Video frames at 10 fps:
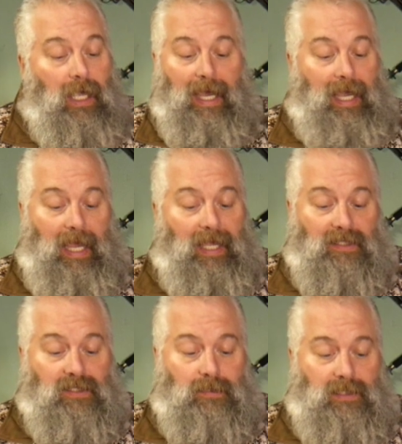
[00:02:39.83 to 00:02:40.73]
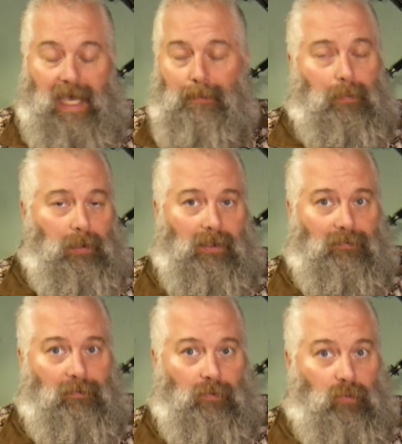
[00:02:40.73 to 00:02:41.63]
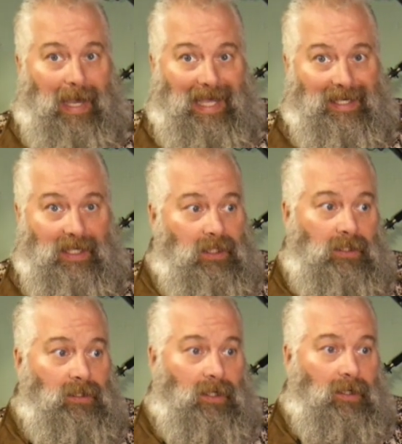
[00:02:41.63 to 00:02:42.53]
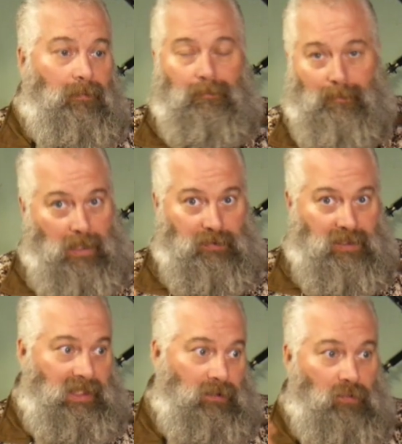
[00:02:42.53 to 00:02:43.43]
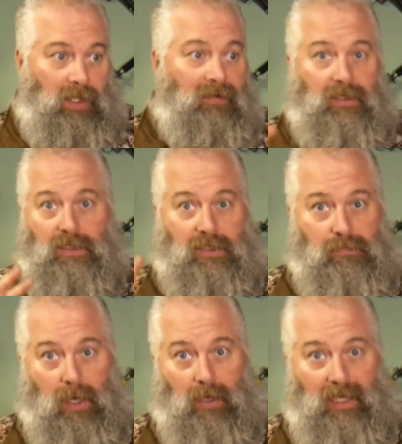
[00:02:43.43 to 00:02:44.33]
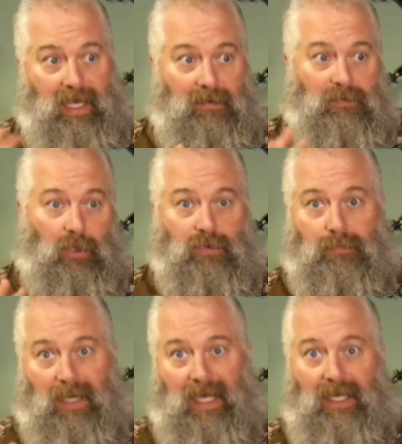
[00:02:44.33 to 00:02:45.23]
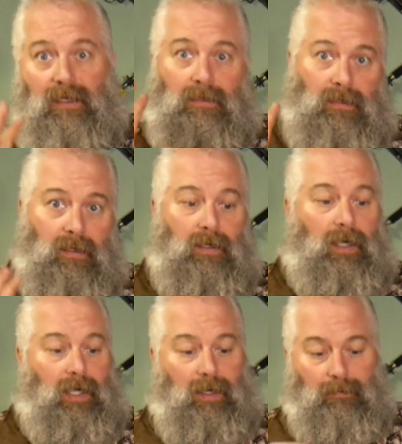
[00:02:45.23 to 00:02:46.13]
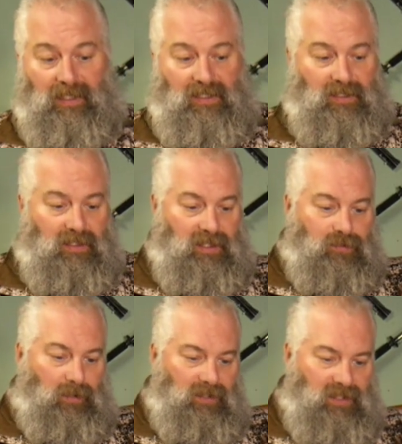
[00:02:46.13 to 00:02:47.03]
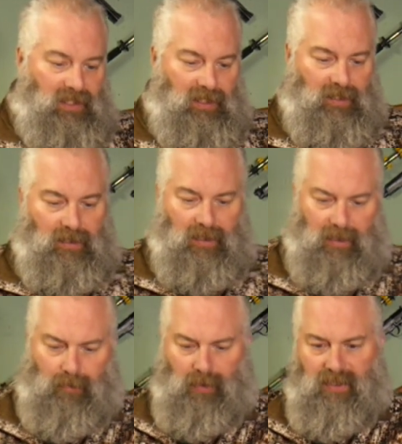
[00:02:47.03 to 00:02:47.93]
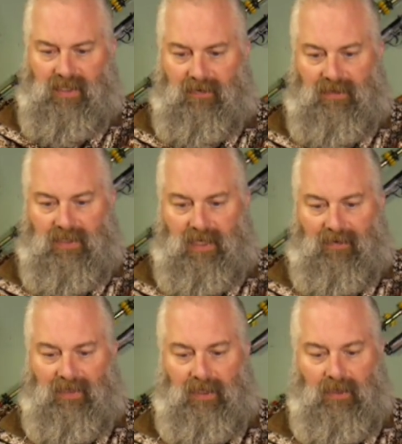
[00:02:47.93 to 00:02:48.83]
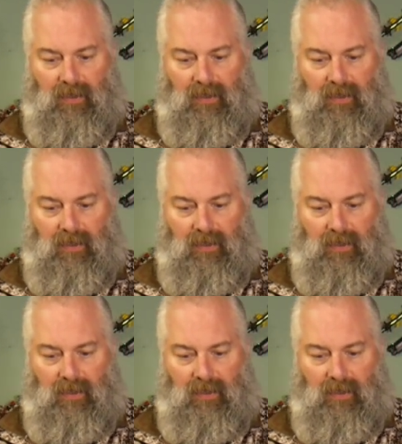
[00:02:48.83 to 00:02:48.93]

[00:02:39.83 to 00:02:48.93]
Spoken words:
It's capable of ratting, mousing, whatever, small game close by. It's this one's in 177.